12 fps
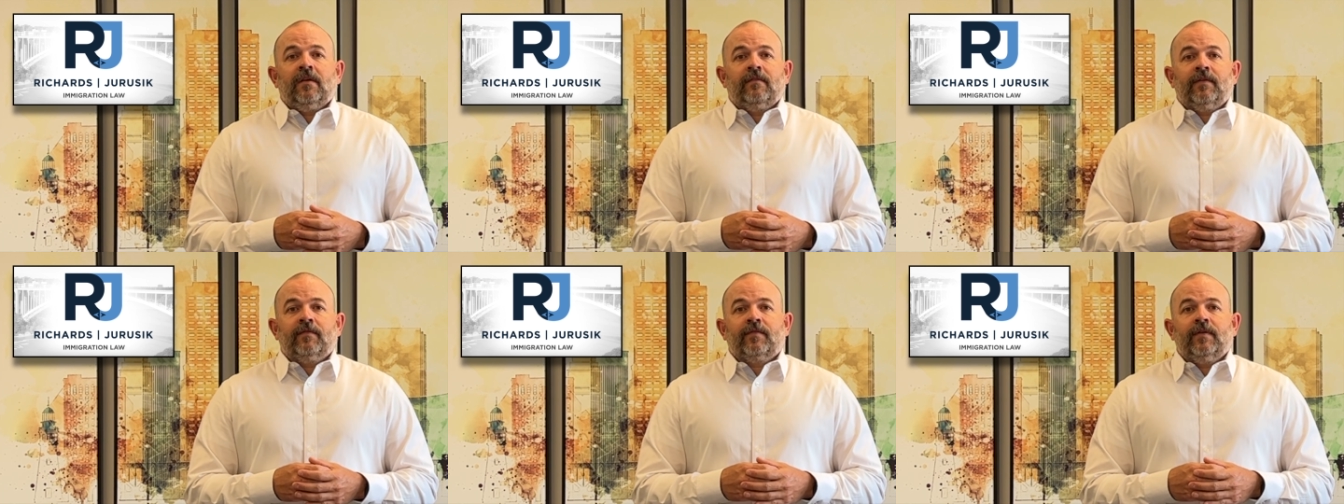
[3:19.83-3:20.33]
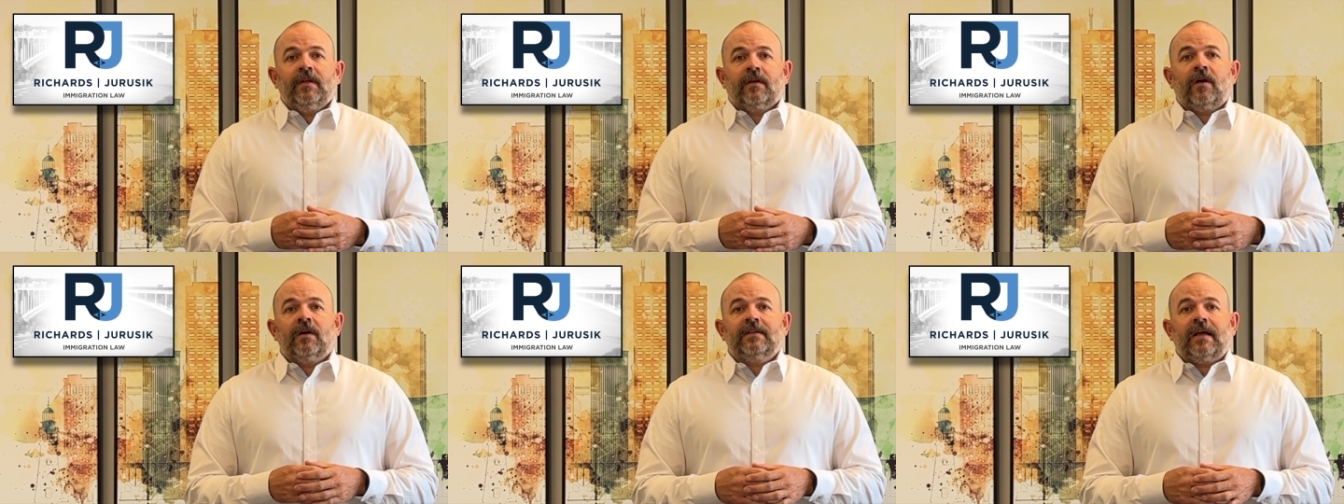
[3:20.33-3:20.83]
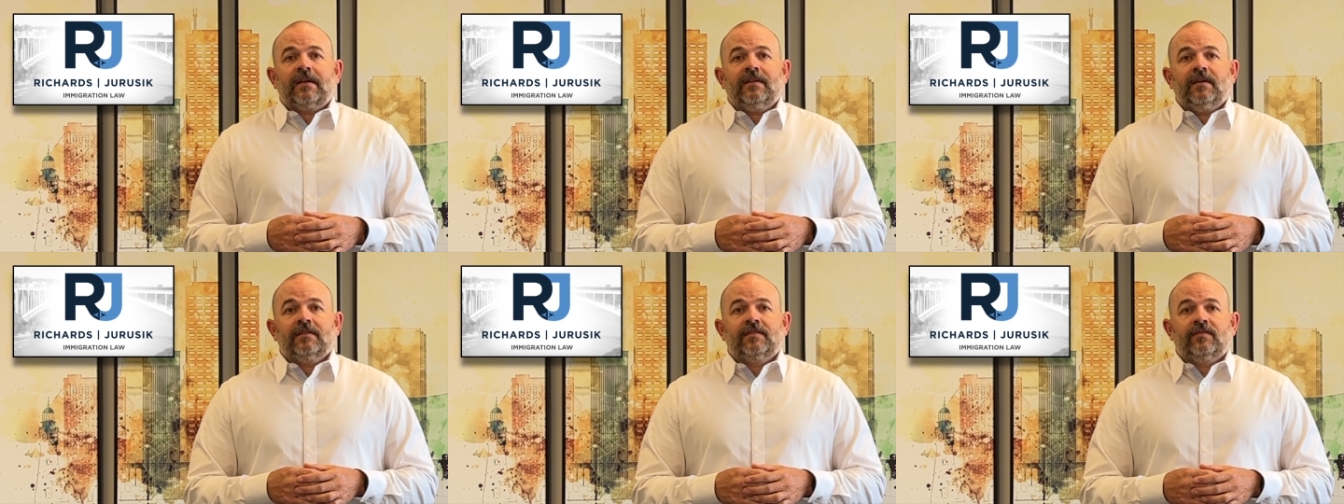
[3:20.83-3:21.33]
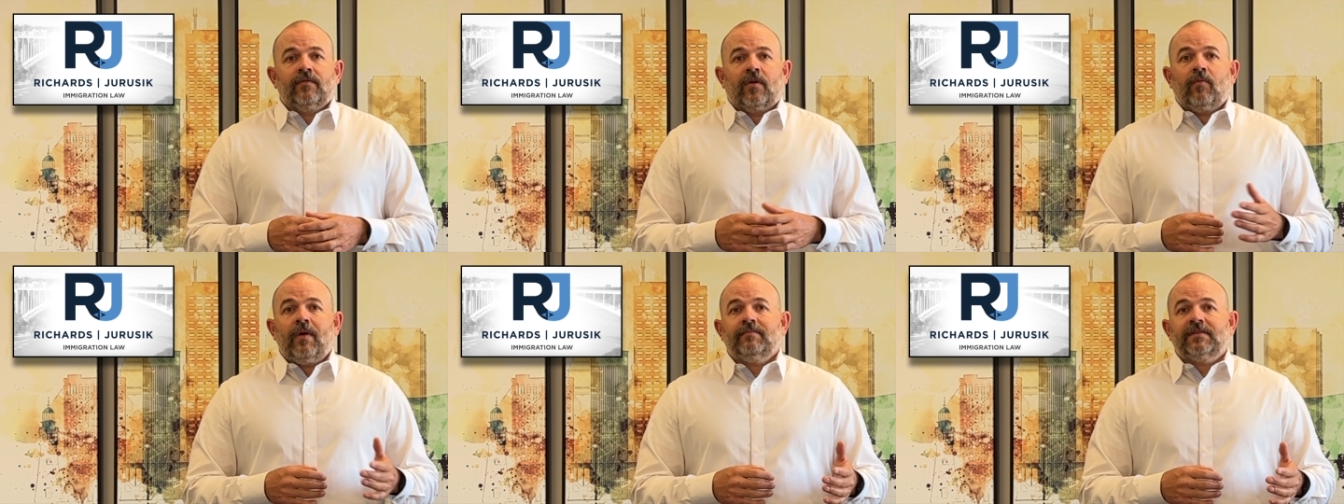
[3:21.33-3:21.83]
Feel free to contact us through our
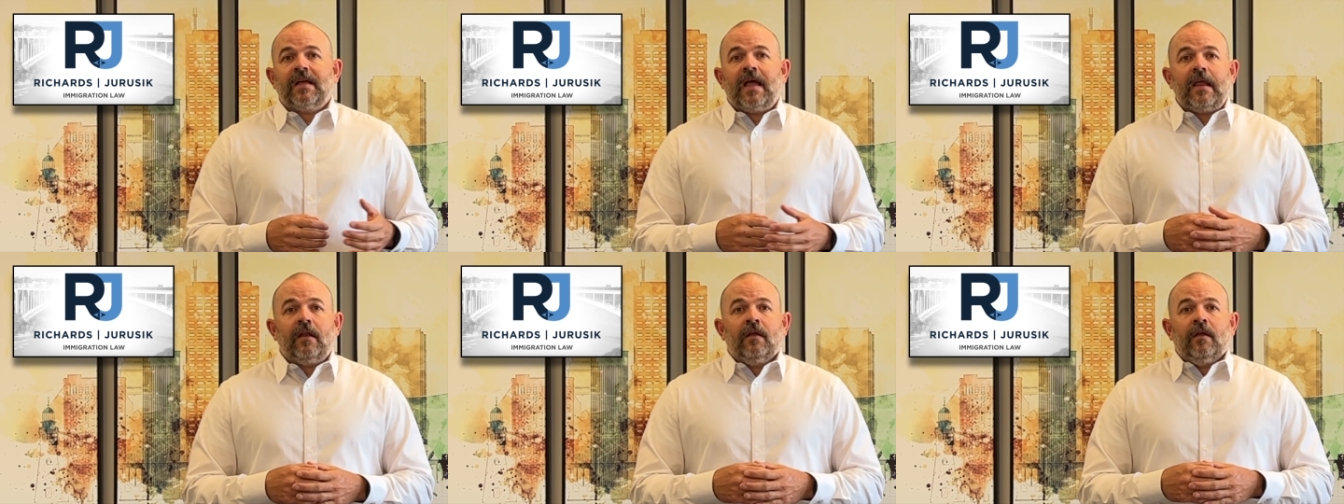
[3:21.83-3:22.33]
website,